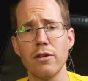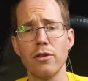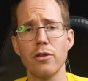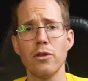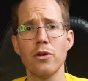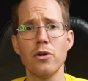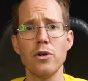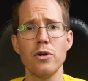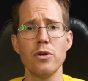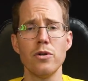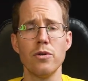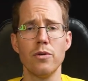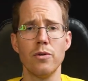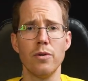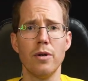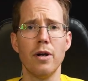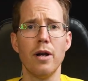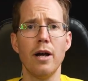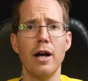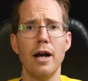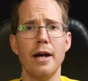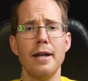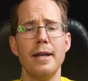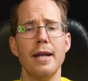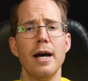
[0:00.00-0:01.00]

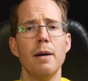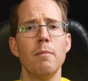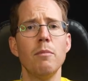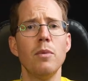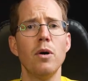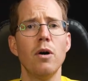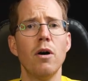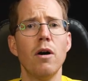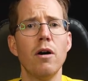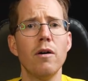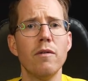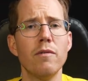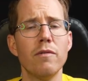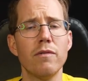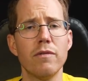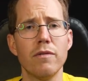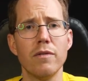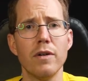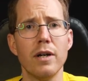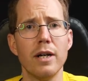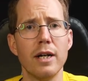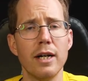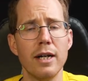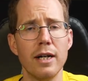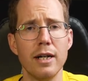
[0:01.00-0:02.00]
through a number
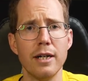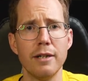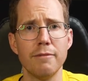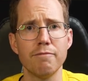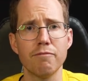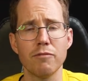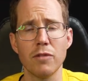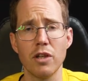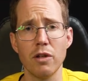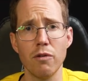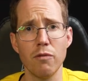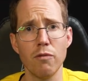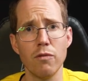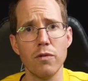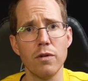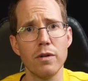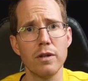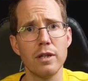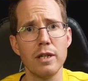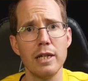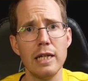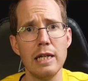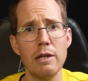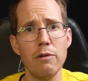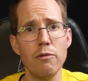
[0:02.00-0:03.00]
of the
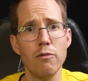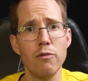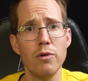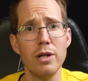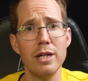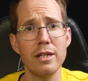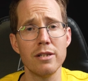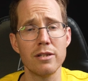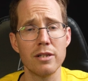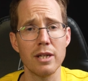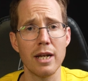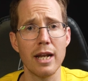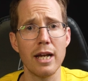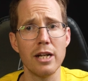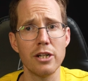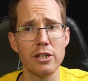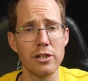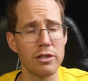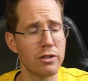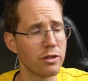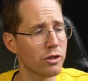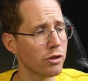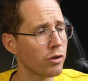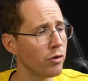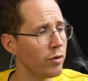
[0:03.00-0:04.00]

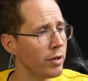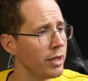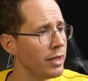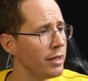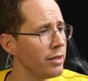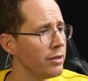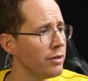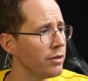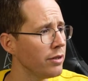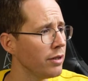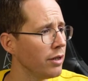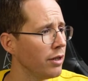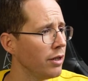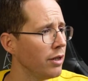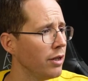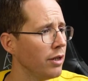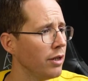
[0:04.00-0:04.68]
reinstallation screens.